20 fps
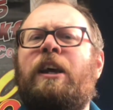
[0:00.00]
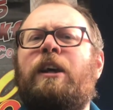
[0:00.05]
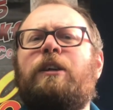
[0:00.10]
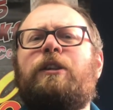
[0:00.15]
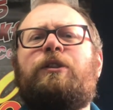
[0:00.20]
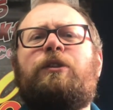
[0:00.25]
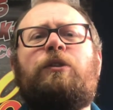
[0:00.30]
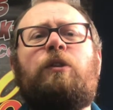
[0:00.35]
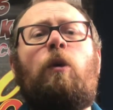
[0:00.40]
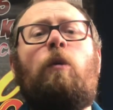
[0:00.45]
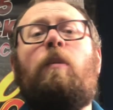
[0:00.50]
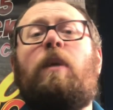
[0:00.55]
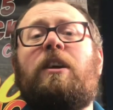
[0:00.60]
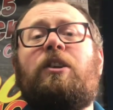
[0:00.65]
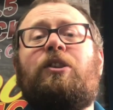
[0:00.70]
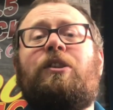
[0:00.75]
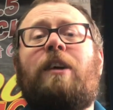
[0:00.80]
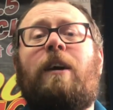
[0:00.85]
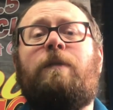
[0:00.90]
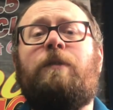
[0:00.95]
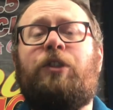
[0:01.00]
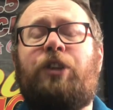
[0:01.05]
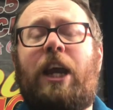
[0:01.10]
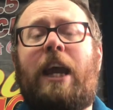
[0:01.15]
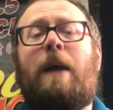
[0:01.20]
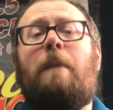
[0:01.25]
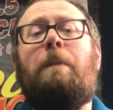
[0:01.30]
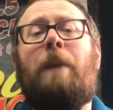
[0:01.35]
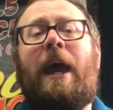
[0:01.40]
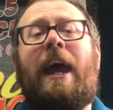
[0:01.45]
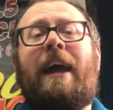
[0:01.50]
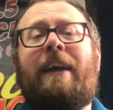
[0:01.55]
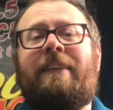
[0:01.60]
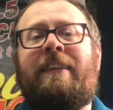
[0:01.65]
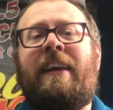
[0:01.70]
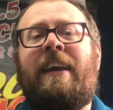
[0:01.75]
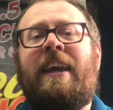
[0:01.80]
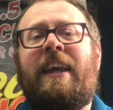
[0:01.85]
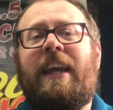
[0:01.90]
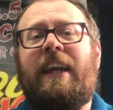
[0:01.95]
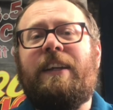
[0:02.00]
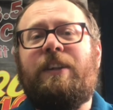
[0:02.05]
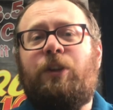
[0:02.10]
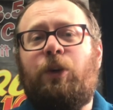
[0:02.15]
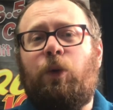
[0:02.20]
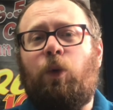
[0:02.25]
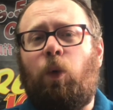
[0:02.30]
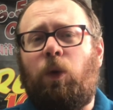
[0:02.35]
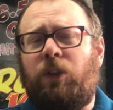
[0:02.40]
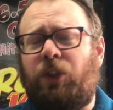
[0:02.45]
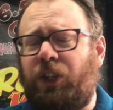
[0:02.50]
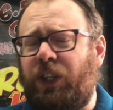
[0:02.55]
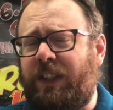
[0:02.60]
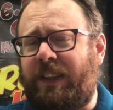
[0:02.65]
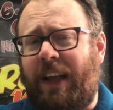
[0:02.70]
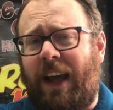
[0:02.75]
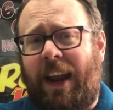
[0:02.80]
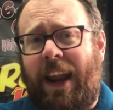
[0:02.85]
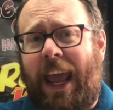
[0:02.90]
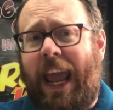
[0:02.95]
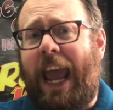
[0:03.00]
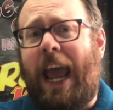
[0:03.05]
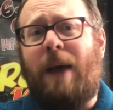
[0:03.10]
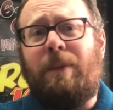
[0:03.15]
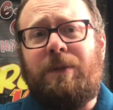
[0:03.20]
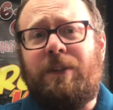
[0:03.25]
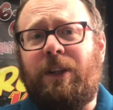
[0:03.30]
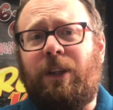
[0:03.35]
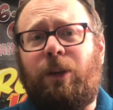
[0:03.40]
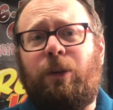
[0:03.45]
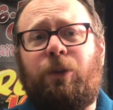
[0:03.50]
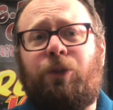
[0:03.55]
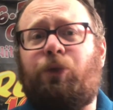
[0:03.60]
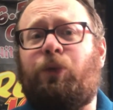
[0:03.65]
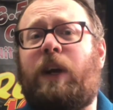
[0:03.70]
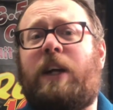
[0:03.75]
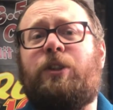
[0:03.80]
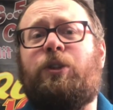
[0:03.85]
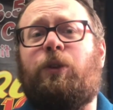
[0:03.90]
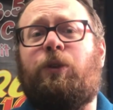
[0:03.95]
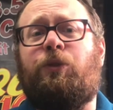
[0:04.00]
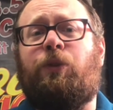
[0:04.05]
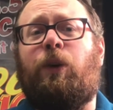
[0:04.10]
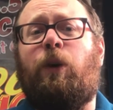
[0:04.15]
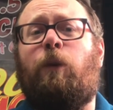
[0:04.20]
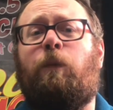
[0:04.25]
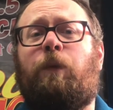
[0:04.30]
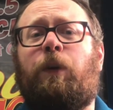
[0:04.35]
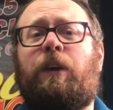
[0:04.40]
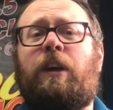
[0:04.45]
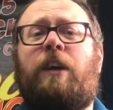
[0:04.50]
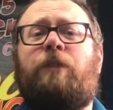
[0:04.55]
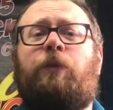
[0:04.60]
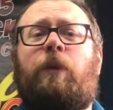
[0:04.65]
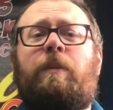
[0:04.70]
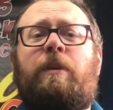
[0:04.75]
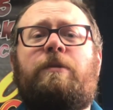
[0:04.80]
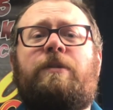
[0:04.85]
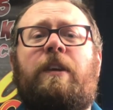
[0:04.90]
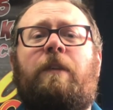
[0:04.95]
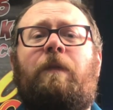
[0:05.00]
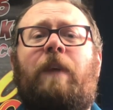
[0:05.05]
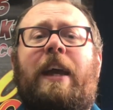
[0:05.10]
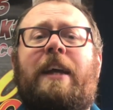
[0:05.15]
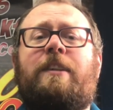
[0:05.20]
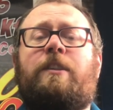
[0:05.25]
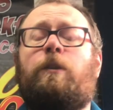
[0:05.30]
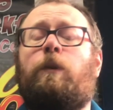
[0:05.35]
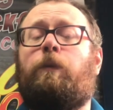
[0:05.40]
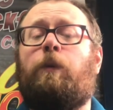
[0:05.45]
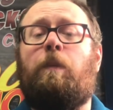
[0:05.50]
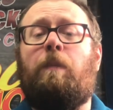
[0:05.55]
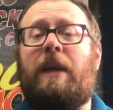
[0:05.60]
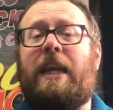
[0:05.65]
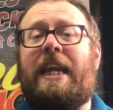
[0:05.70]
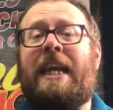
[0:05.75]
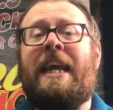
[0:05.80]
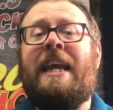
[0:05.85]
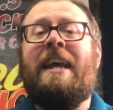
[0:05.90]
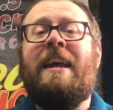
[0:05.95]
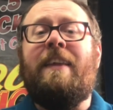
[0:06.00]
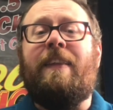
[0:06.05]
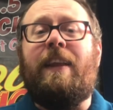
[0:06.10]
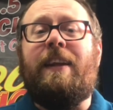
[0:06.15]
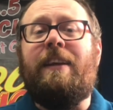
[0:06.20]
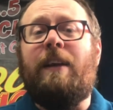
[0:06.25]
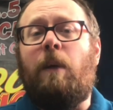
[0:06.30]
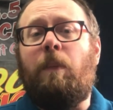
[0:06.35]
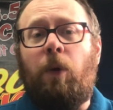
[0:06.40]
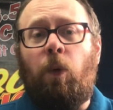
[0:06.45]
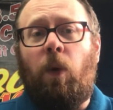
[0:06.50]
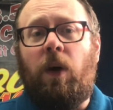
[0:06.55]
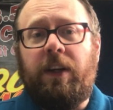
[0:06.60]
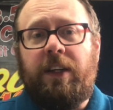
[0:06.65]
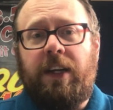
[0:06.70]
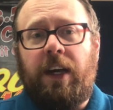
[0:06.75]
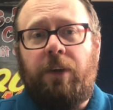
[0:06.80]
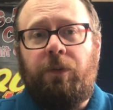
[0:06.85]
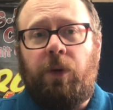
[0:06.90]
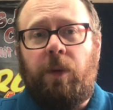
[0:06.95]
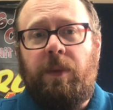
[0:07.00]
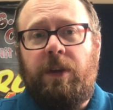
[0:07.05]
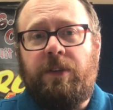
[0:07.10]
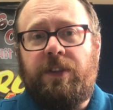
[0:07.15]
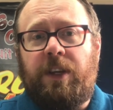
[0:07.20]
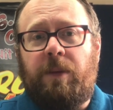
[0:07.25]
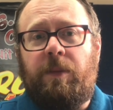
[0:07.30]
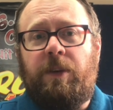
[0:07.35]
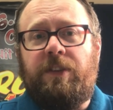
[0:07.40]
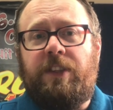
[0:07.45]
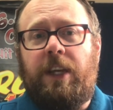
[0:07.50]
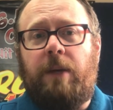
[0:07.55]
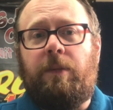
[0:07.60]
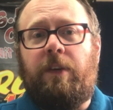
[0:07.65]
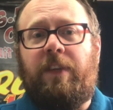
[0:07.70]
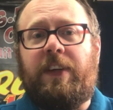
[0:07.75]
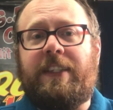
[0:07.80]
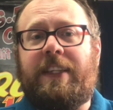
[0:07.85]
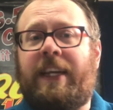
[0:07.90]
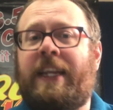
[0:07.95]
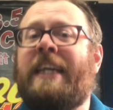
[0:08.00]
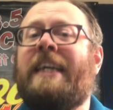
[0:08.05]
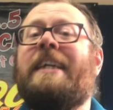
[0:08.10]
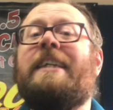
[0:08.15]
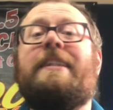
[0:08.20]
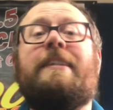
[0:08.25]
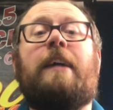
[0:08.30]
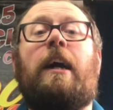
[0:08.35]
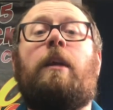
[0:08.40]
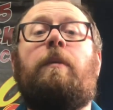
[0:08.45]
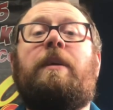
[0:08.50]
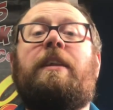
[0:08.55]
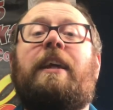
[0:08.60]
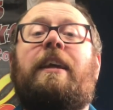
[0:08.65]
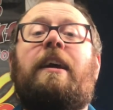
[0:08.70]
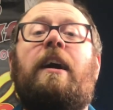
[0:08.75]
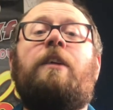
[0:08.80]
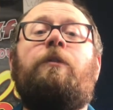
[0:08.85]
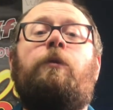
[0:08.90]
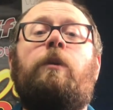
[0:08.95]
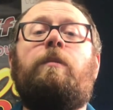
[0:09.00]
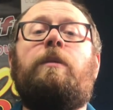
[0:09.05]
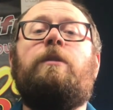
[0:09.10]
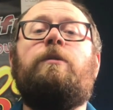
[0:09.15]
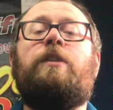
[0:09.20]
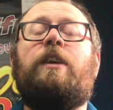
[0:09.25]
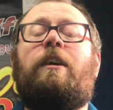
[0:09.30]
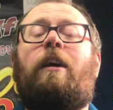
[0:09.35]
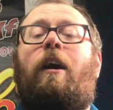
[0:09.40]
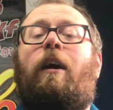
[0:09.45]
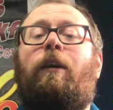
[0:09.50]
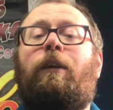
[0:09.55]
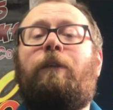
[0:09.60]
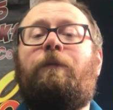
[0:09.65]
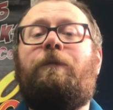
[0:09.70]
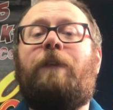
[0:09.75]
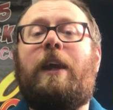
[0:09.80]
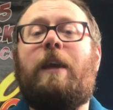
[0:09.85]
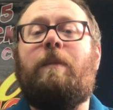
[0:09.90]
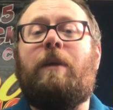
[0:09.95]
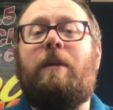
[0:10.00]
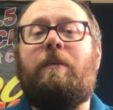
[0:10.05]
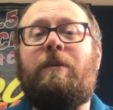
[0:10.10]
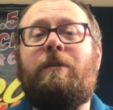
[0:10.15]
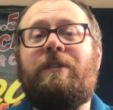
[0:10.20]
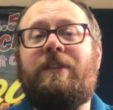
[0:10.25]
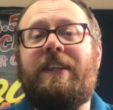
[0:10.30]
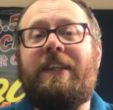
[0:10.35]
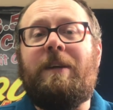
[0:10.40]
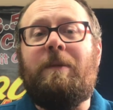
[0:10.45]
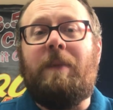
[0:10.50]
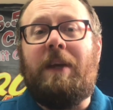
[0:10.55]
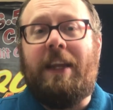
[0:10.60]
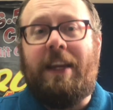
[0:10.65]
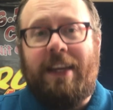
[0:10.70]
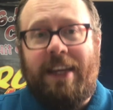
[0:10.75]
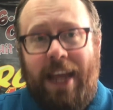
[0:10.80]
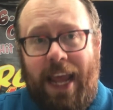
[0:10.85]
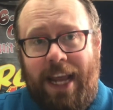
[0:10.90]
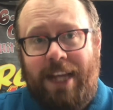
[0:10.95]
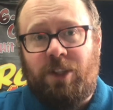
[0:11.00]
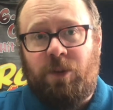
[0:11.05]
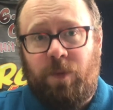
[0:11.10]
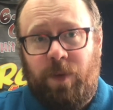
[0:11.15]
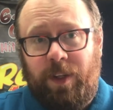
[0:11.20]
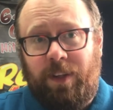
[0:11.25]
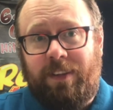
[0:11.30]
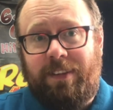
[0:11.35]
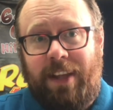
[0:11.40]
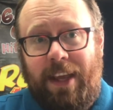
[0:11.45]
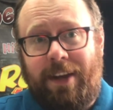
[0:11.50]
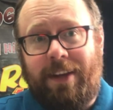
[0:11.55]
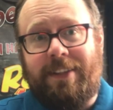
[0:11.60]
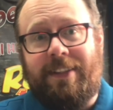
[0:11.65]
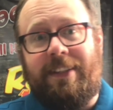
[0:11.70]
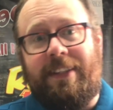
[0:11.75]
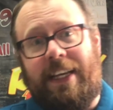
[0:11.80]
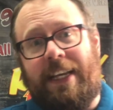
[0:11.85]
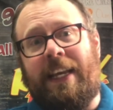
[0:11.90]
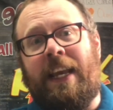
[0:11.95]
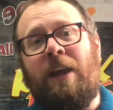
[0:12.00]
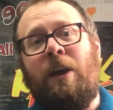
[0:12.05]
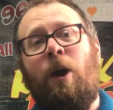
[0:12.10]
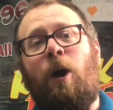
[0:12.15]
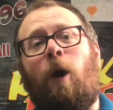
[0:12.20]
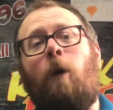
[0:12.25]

So much stuff jam-packed into just an absolute treasure trove for country music fans. So for me, the number 1 country music museum to visit, it's got to be the Country Music Hall of Fame and Museum in Nashville, Tennessee.